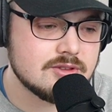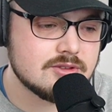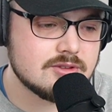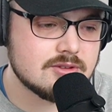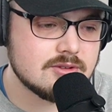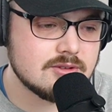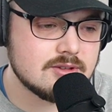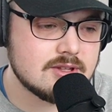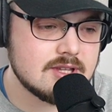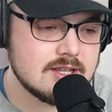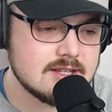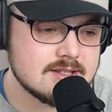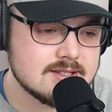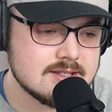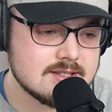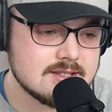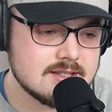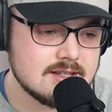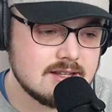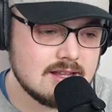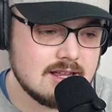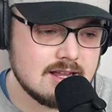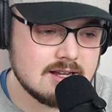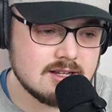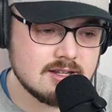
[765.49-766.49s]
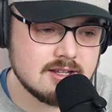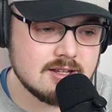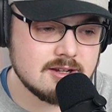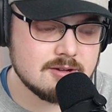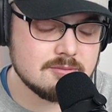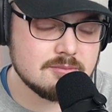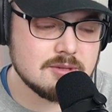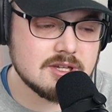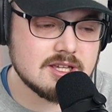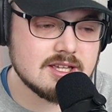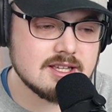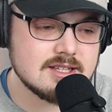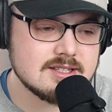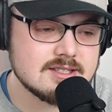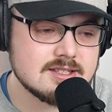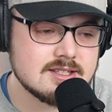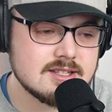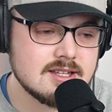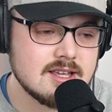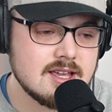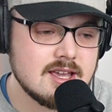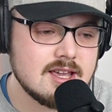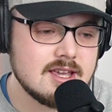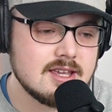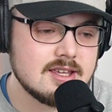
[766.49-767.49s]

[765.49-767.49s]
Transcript: to this line here, because